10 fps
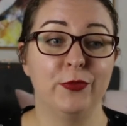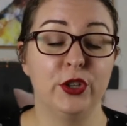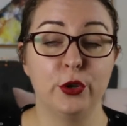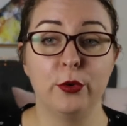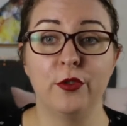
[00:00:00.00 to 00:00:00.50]
the
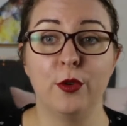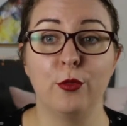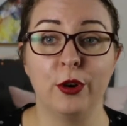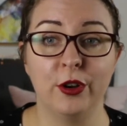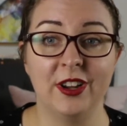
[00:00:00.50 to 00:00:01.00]
two of them
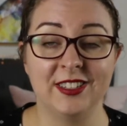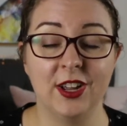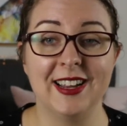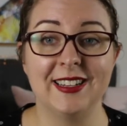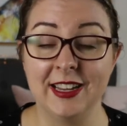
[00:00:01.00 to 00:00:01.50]
were
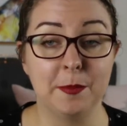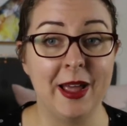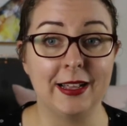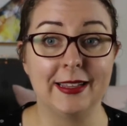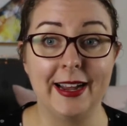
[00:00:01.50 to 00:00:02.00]
assigned as
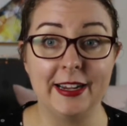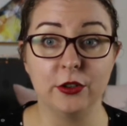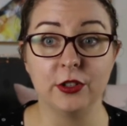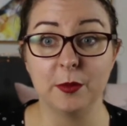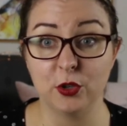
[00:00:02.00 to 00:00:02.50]
pack
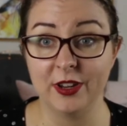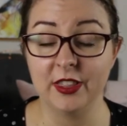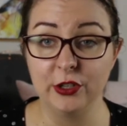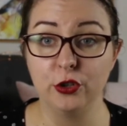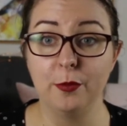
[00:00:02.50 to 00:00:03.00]
liaisons between
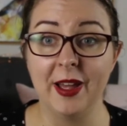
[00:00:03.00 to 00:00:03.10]
their two